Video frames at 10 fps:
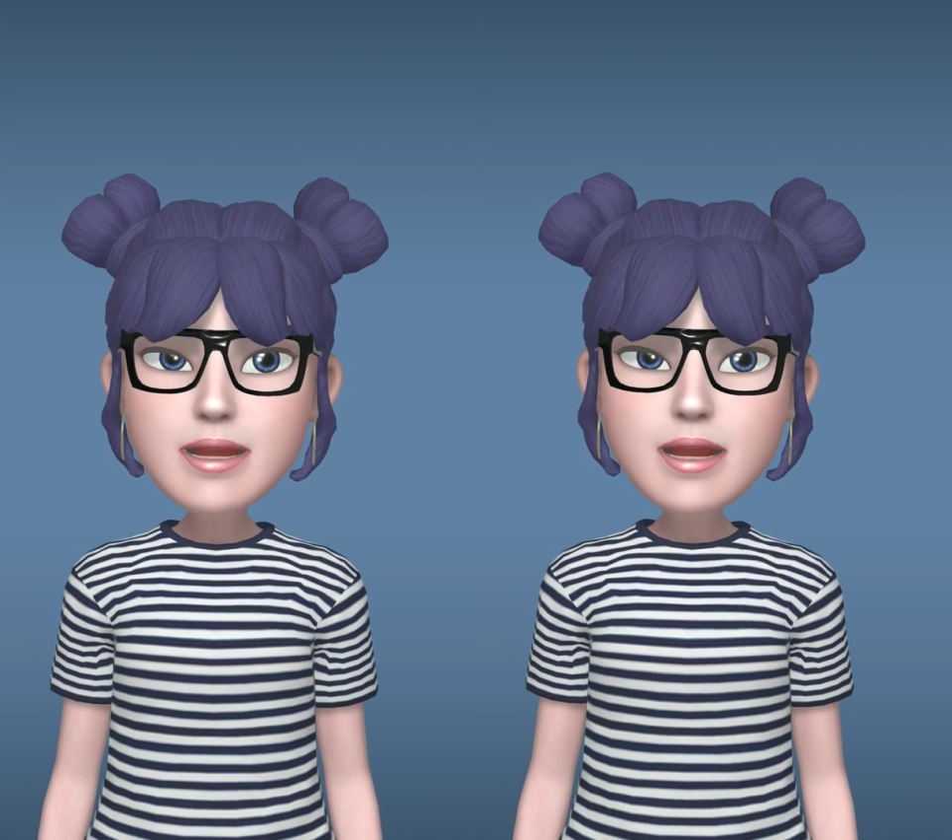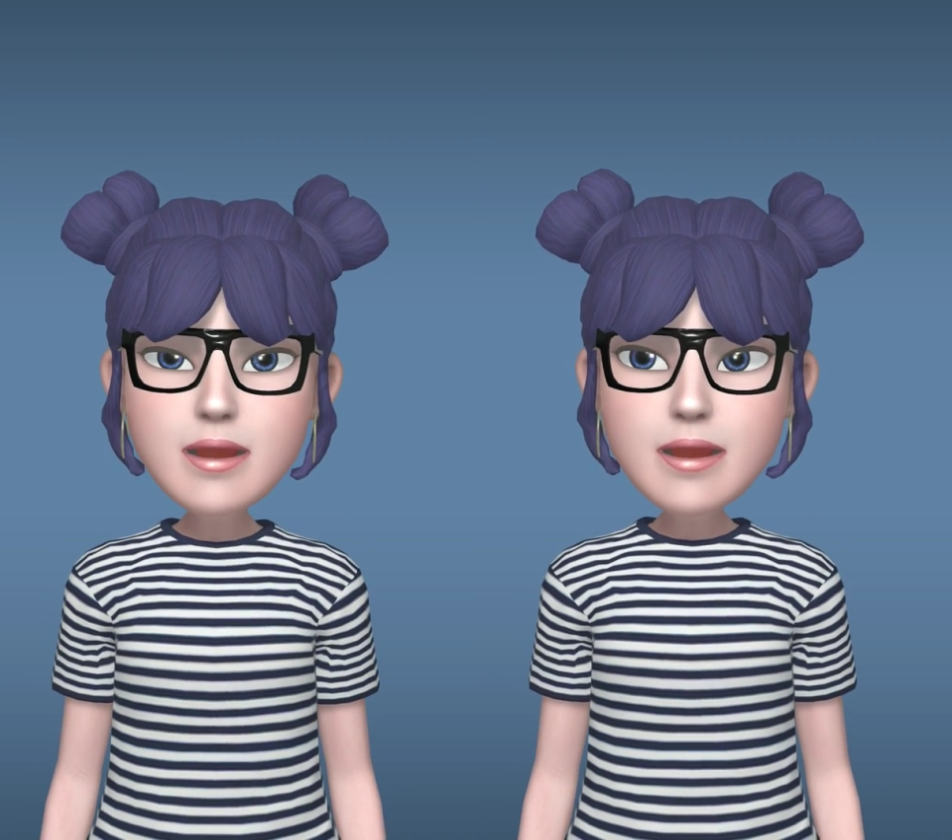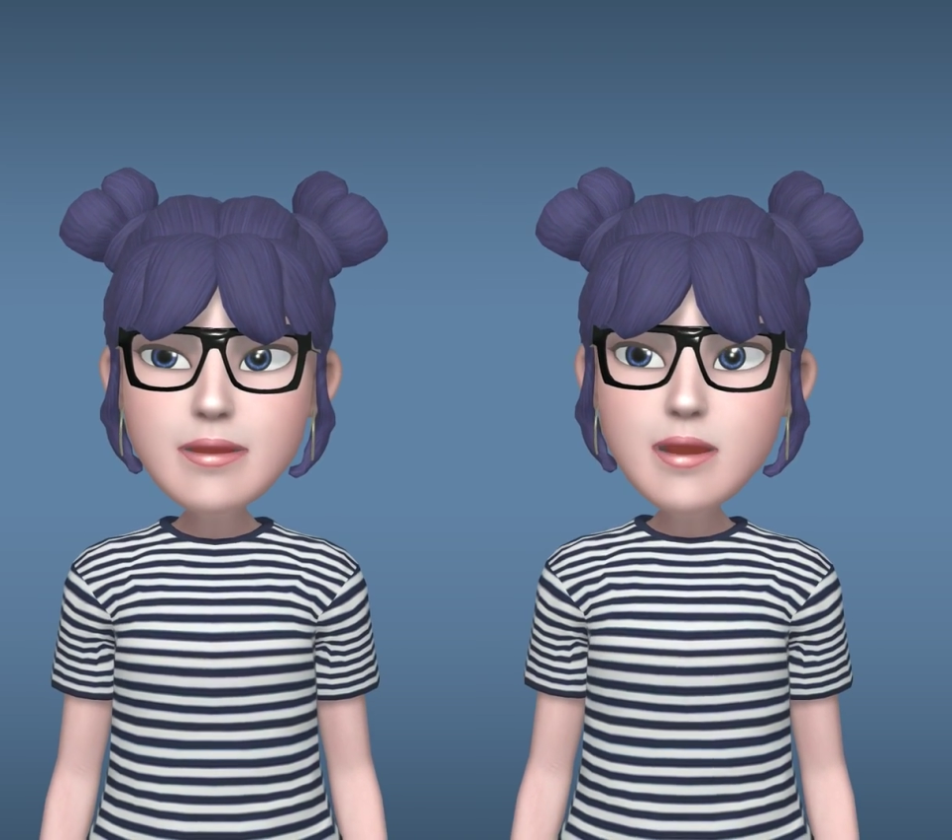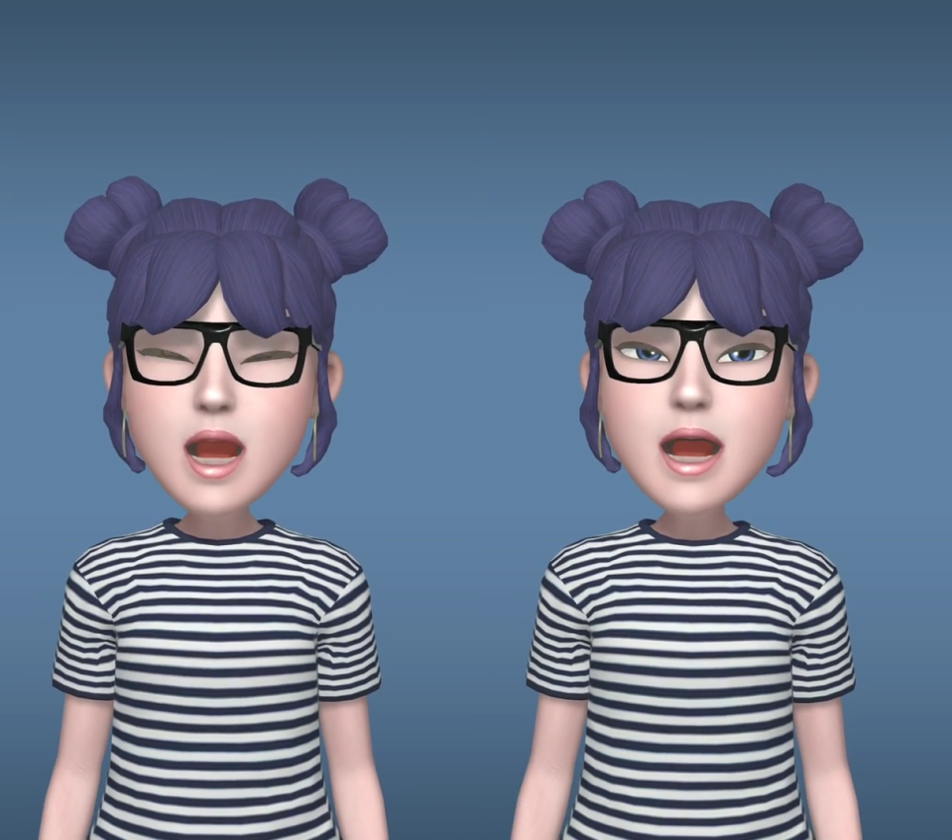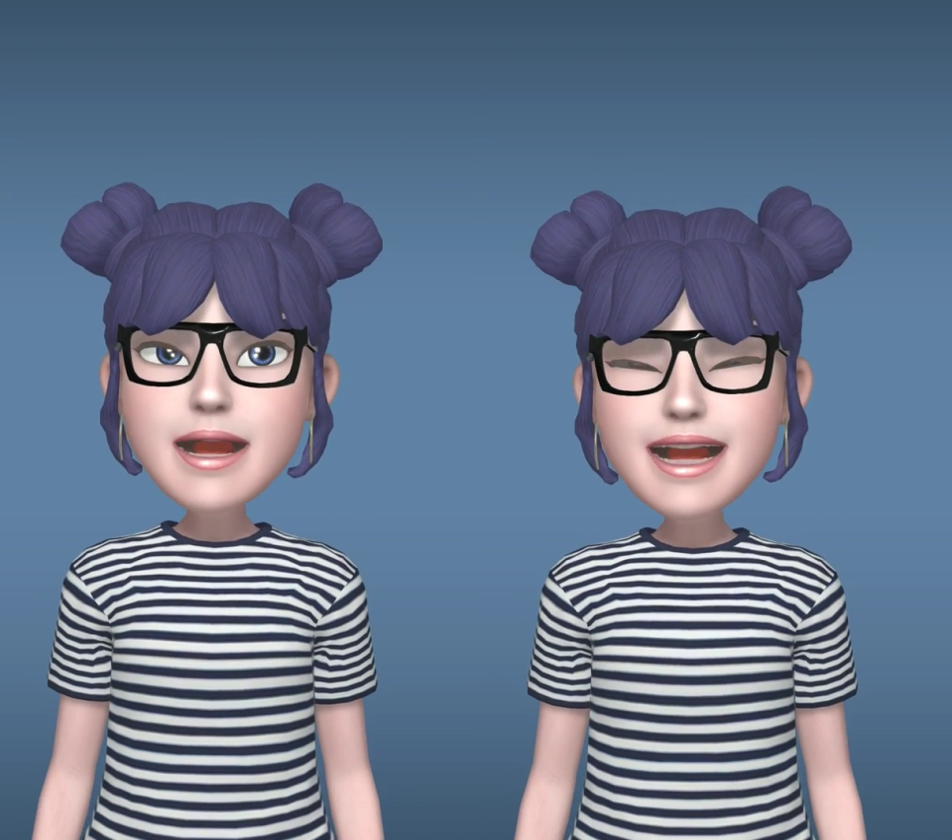to
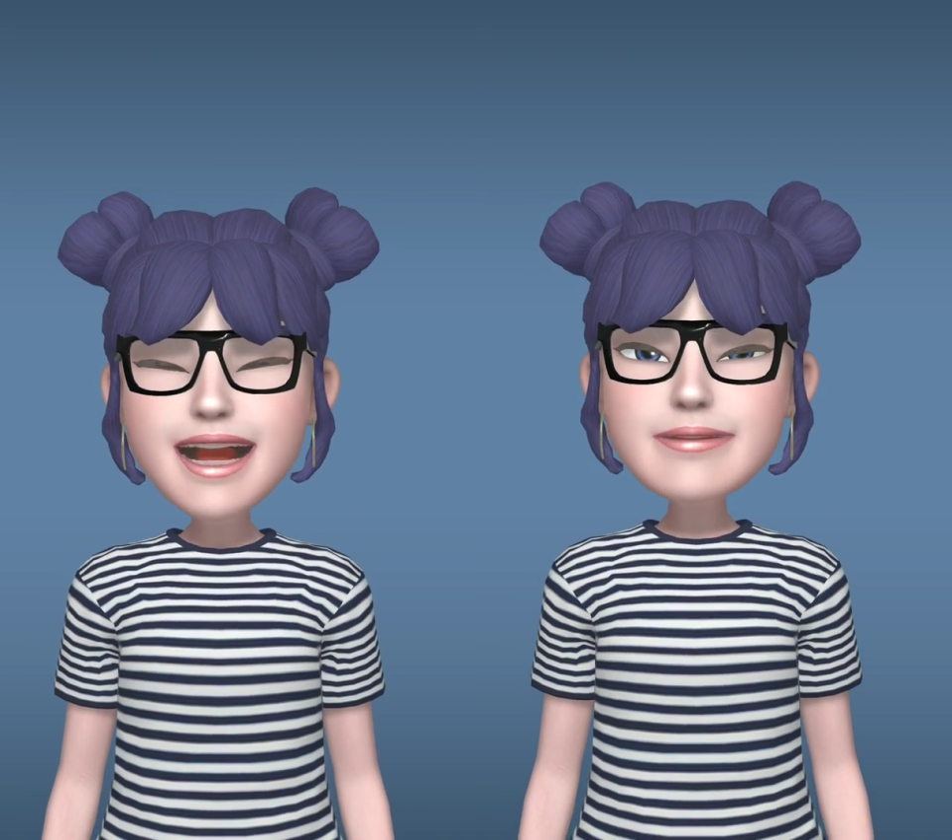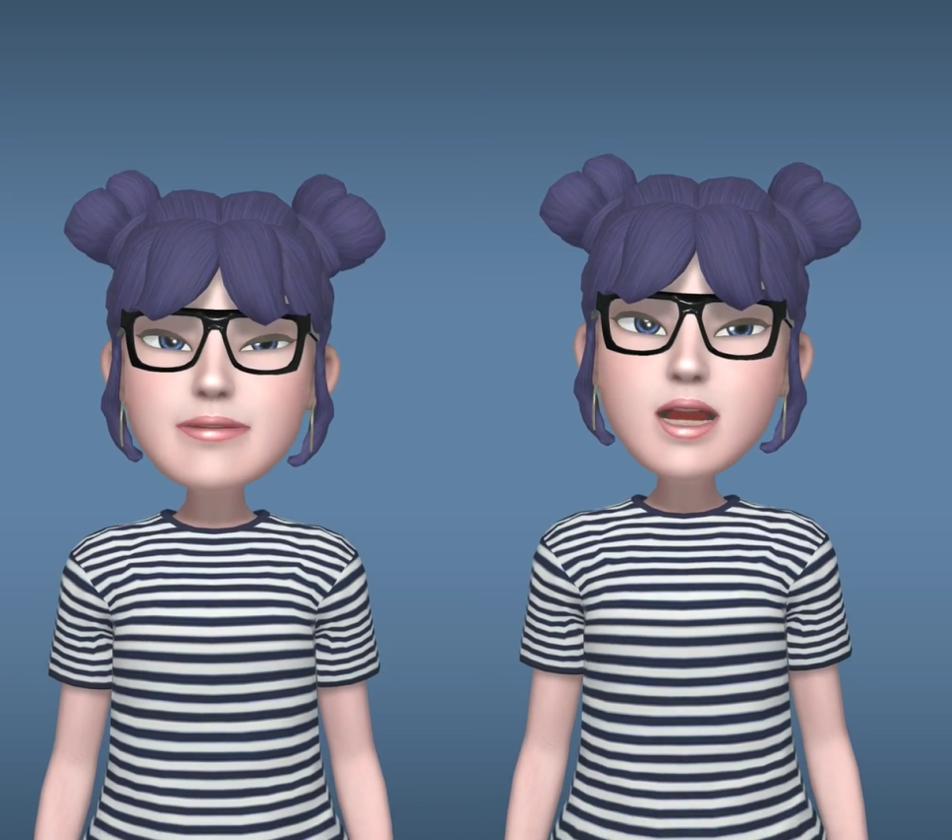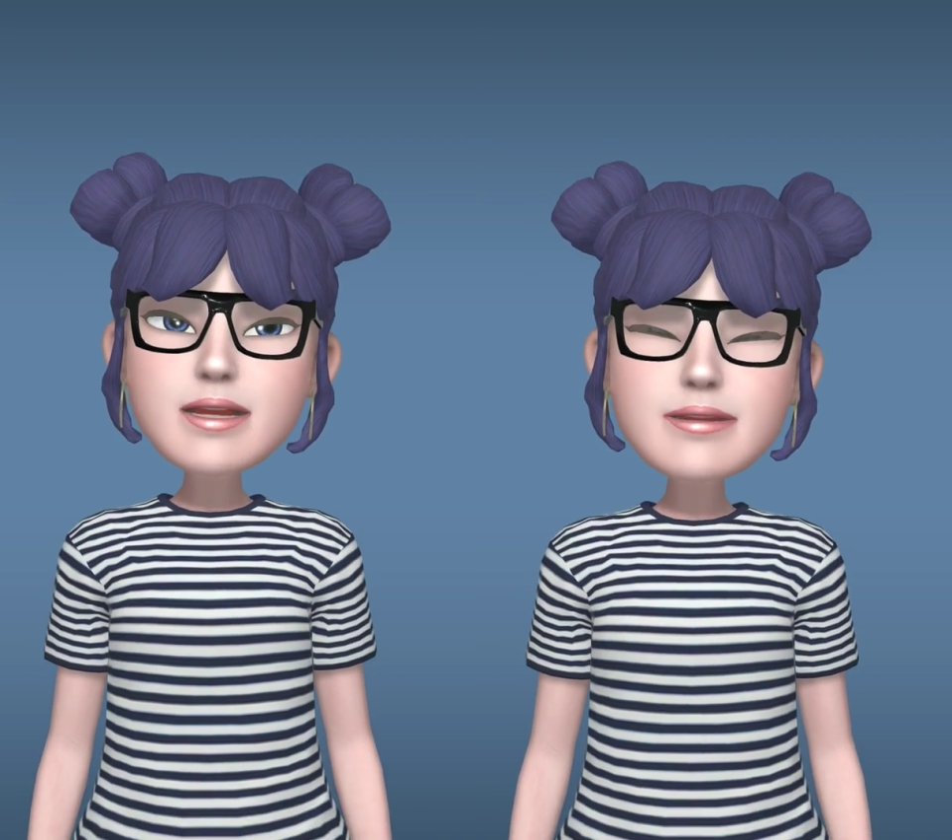taper off their